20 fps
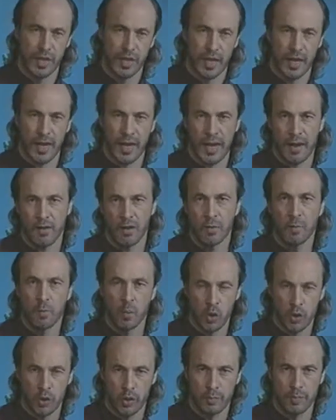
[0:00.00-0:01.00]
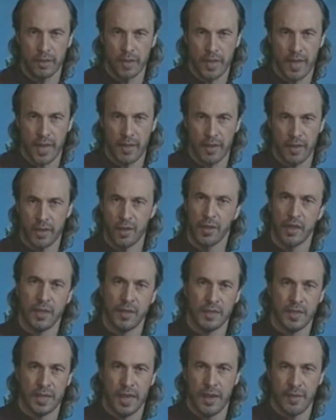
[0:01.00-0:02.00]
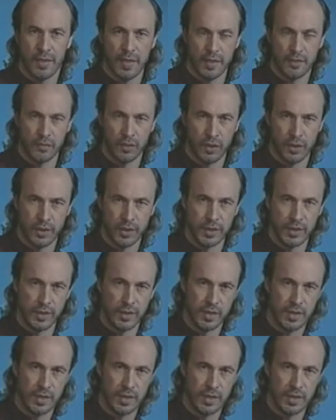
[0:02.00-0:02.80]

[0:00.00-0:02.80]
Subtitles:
and how you put them together to get these voicings.